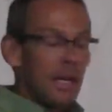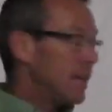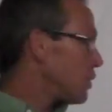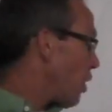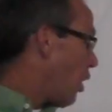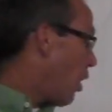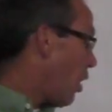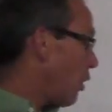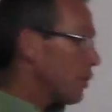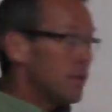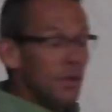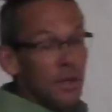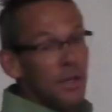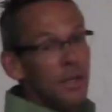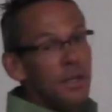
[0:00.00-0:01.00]
It's all
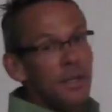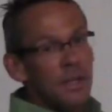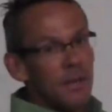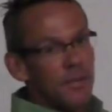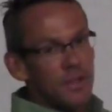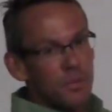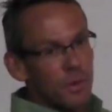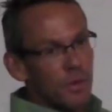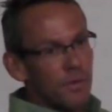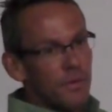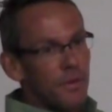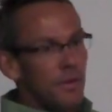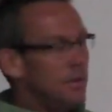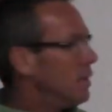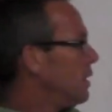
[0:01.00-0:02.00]
good if it's real
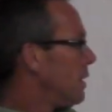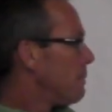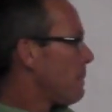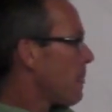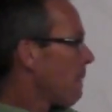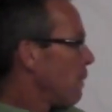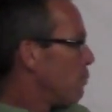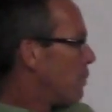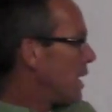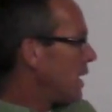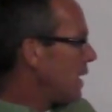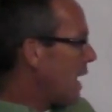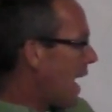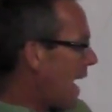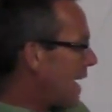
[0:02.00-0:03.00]
food,
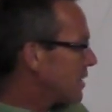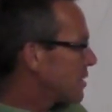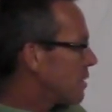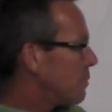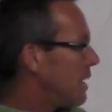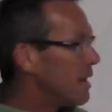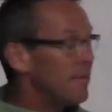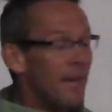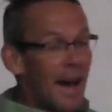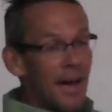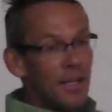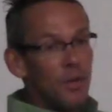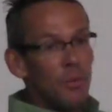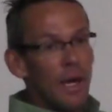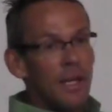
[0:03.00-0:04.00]
but it has to be
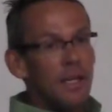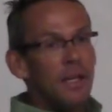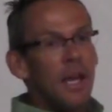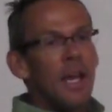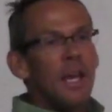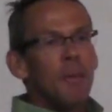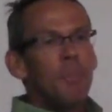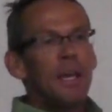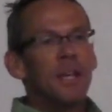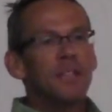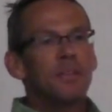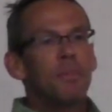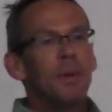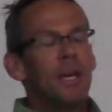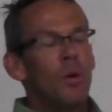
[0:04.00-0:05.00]
evaluated
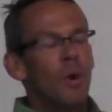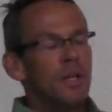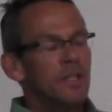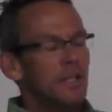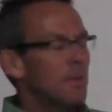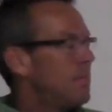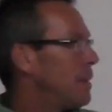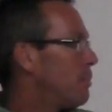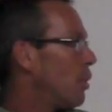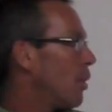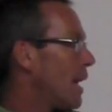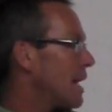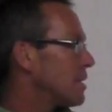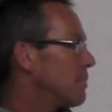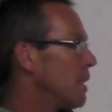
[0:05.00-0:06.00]
because the big question that
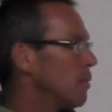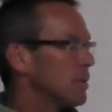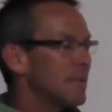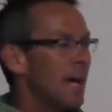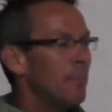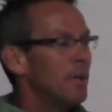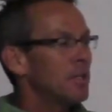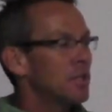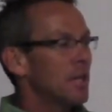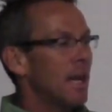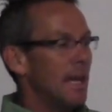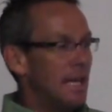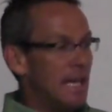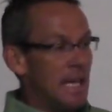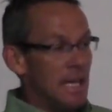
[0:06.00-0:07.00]
people ask me was, how much should
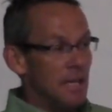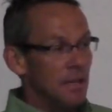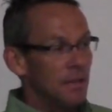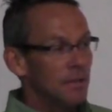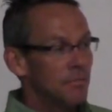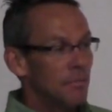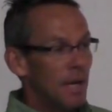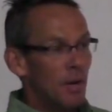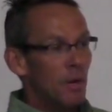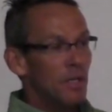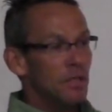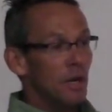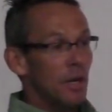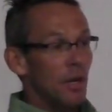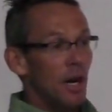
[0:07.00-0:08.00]
I eat? My
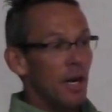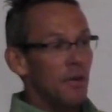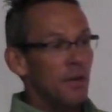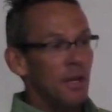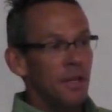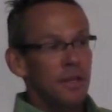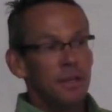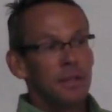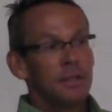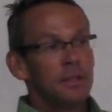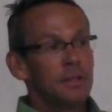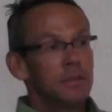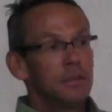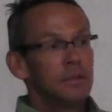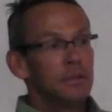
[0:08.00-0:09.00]
question, are you hungry?
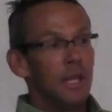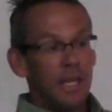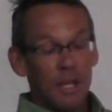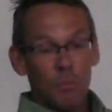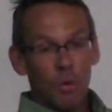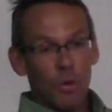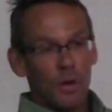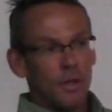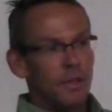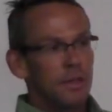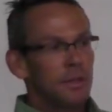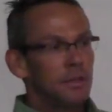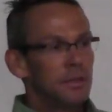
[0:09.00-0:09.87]
and eat more.